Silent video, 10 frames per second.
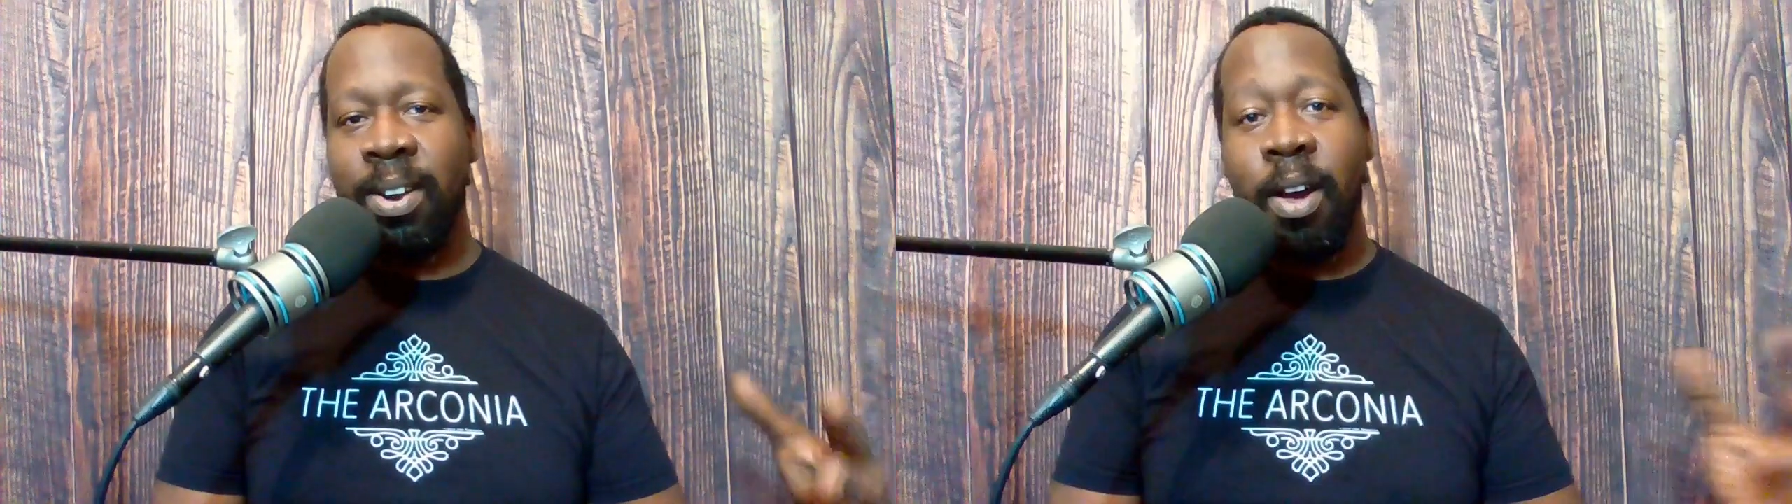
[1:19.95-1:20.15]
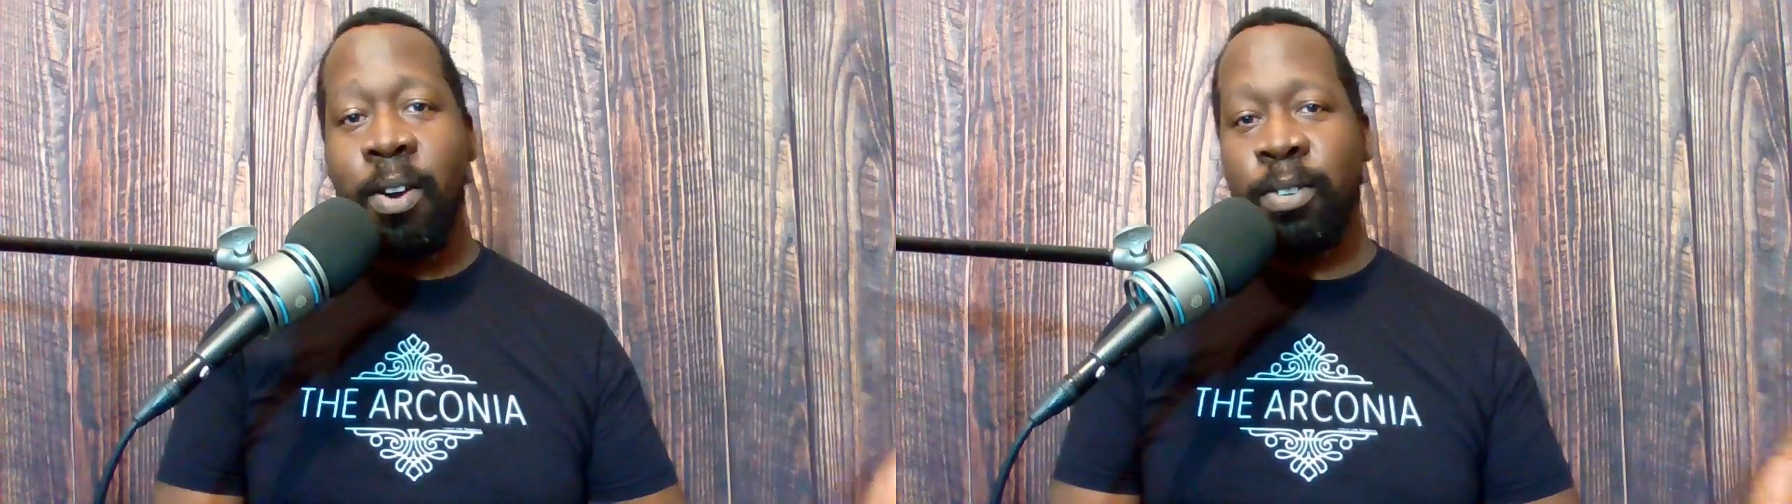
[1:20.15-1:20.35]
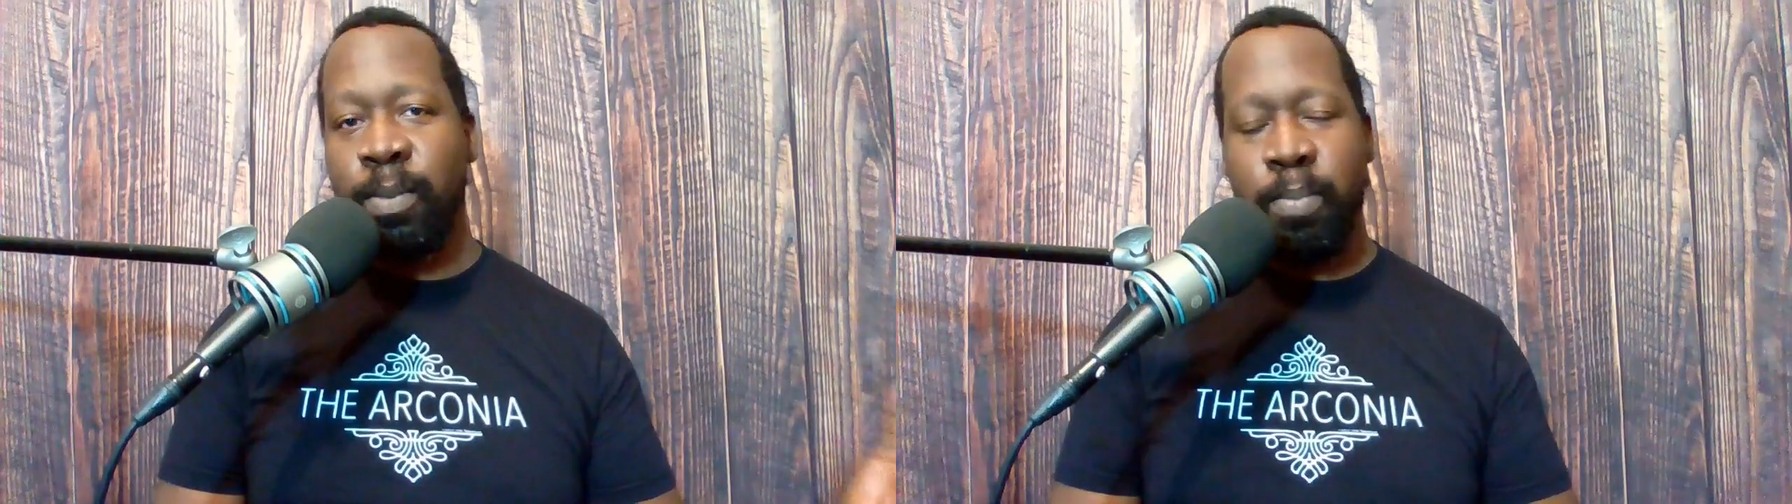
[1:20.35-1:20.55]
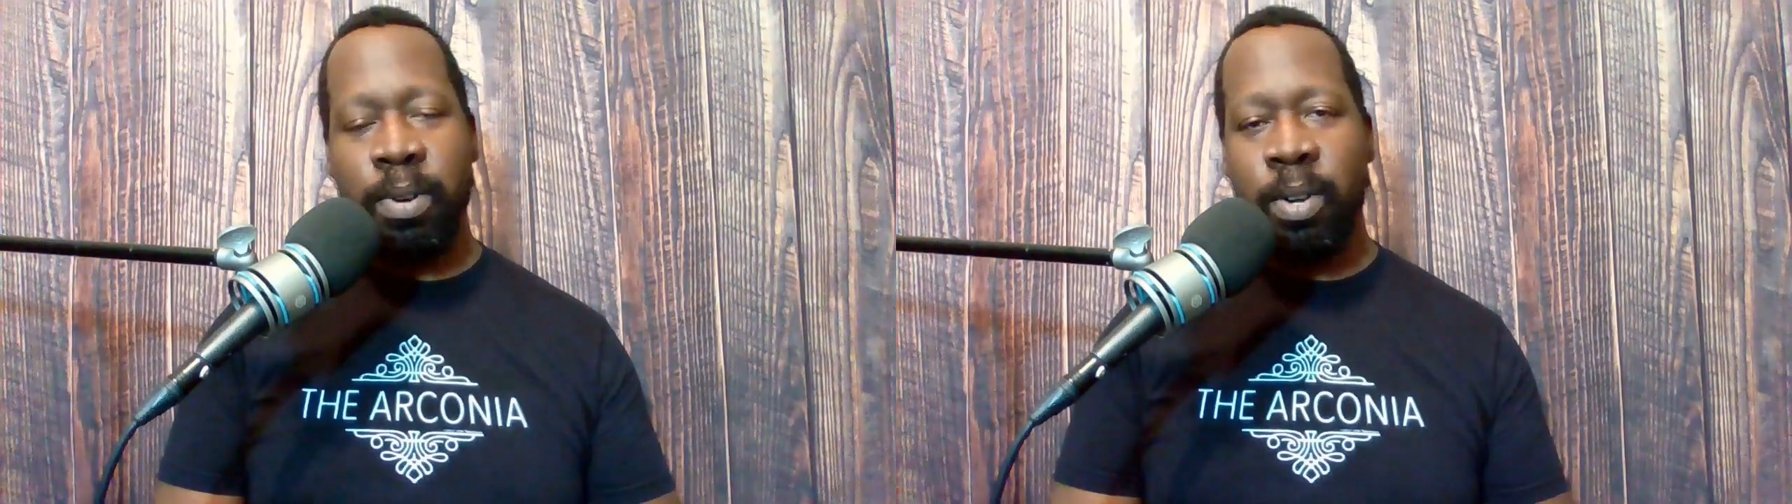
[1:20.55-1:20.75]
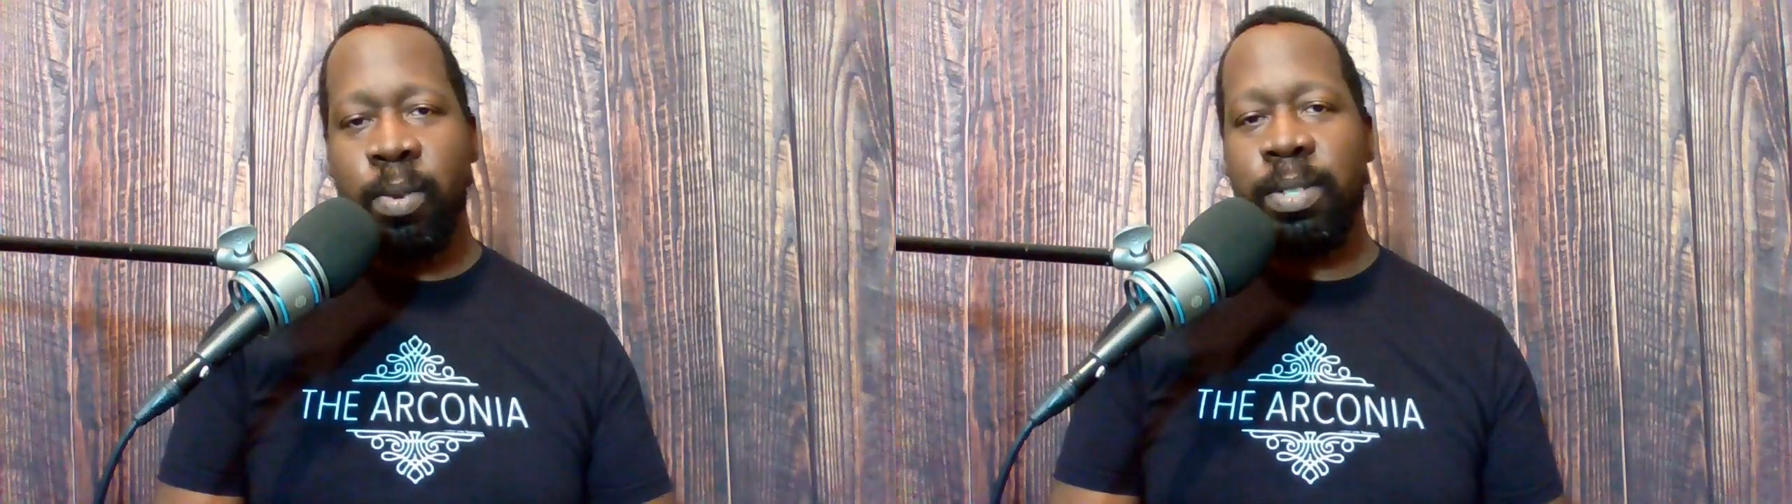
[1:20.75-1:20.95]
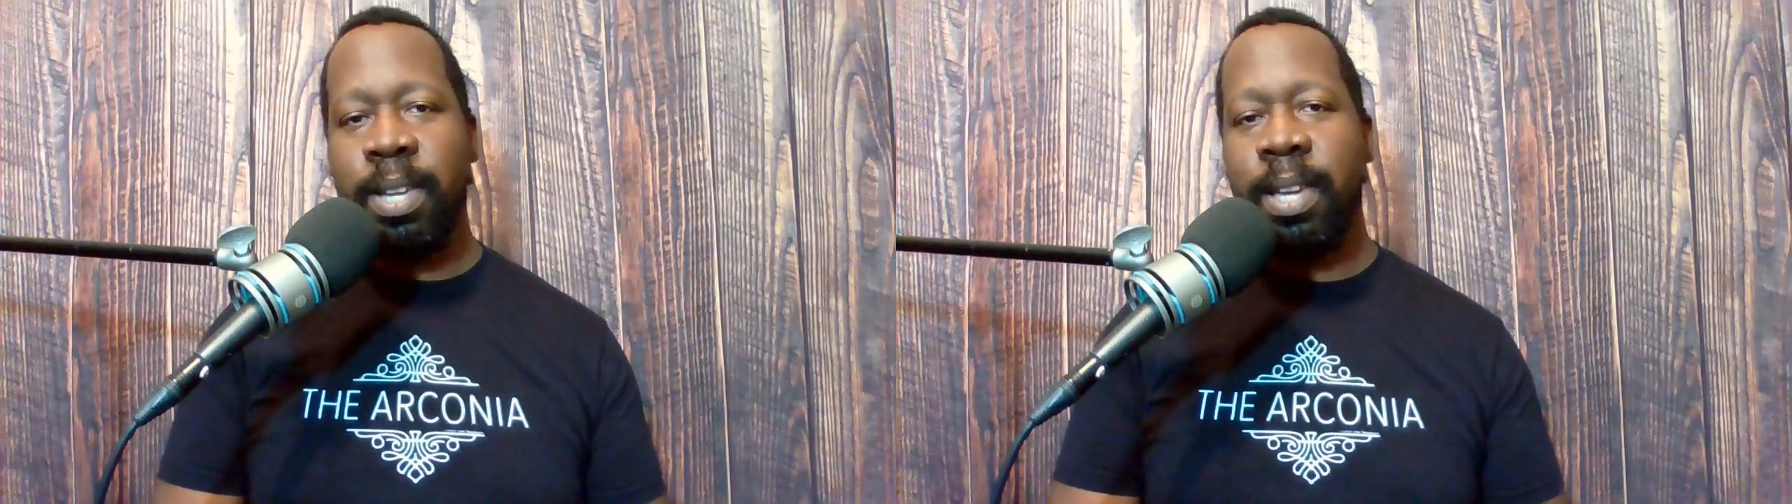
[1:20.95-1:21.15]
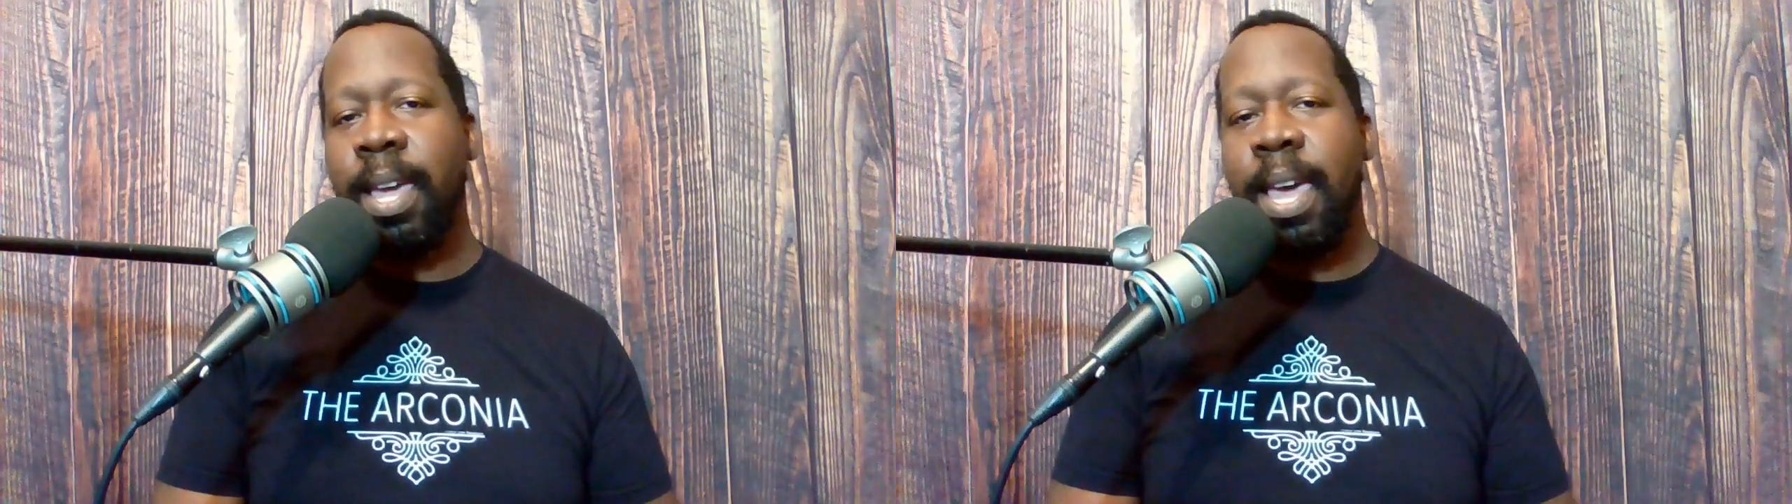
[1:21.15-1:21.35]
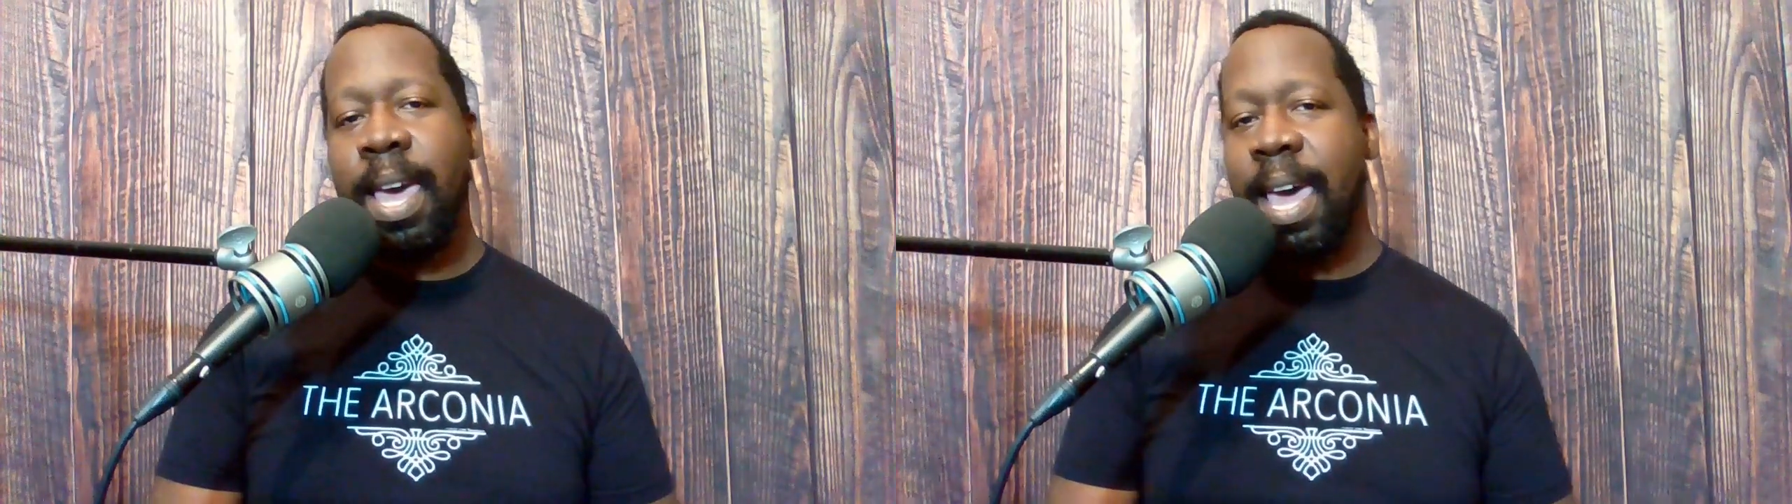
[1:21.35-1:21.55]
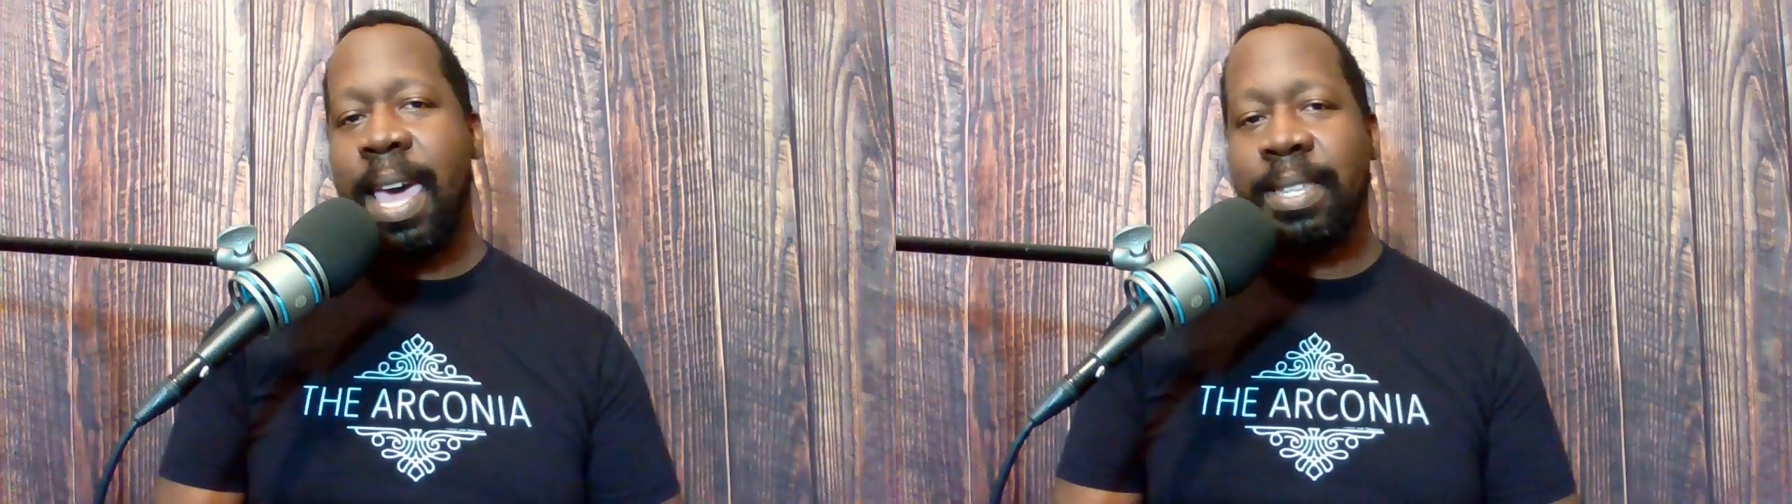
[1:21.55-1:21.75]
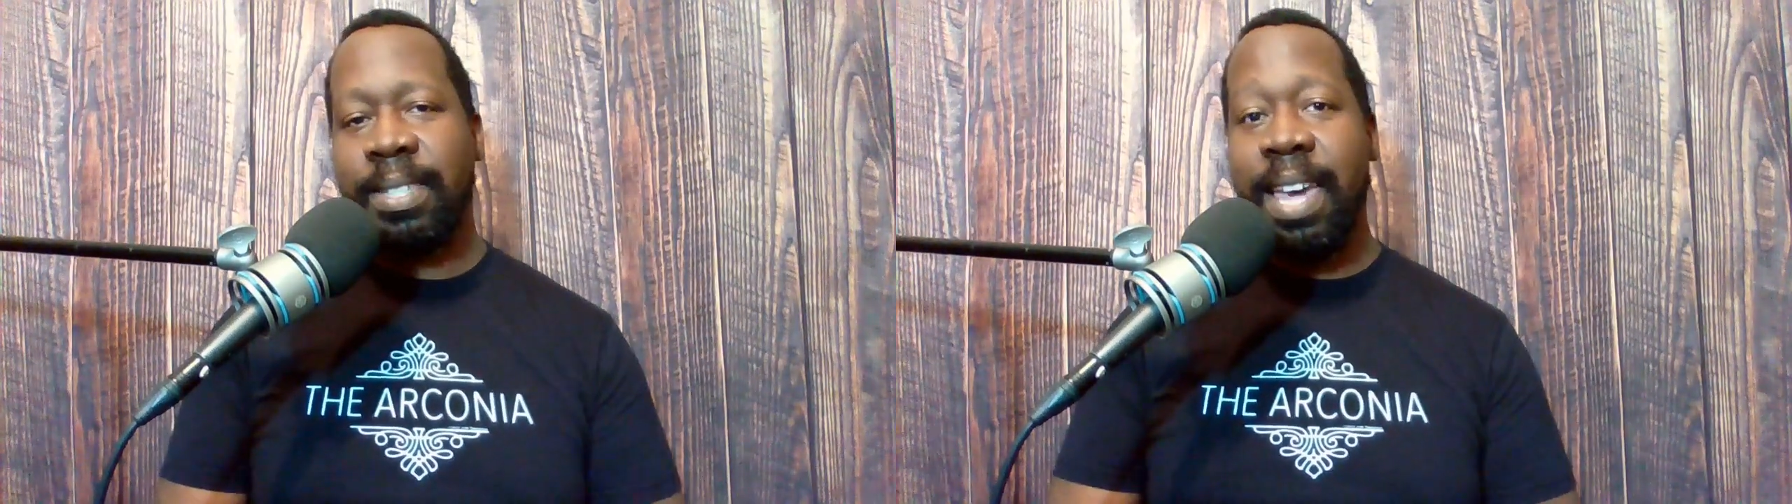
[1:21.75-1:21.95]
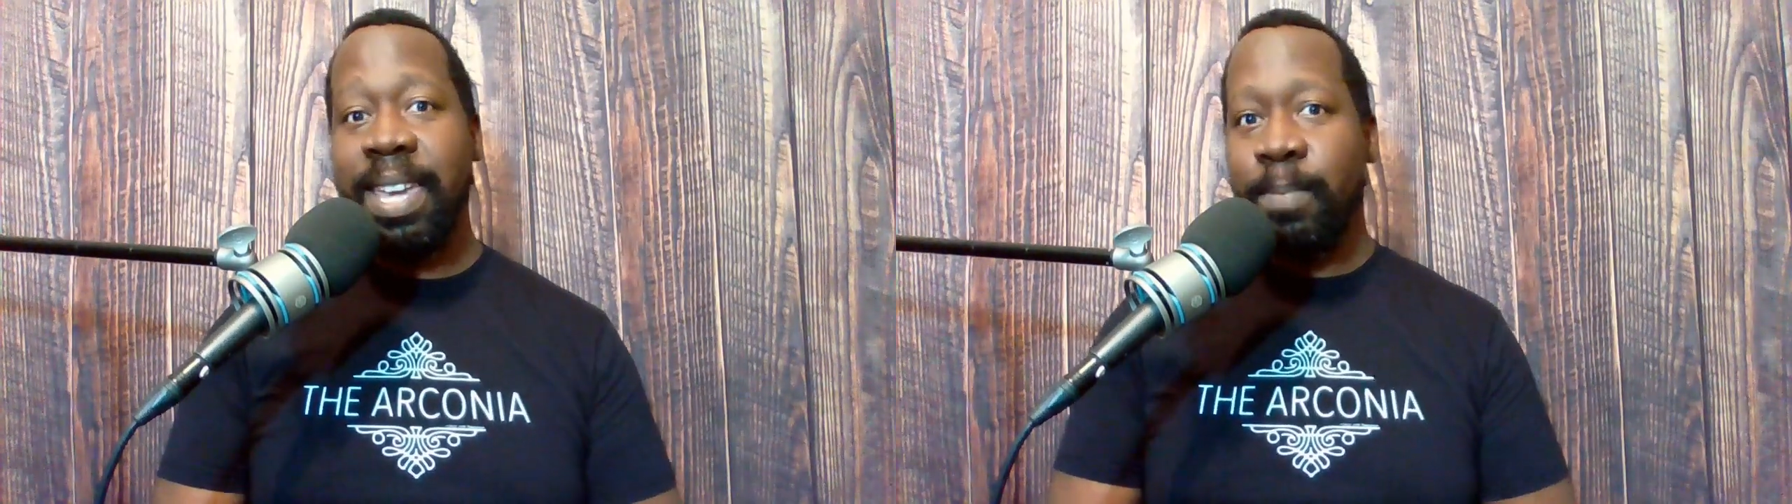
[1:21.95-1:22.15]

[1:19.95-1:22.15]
arts and producing as I am,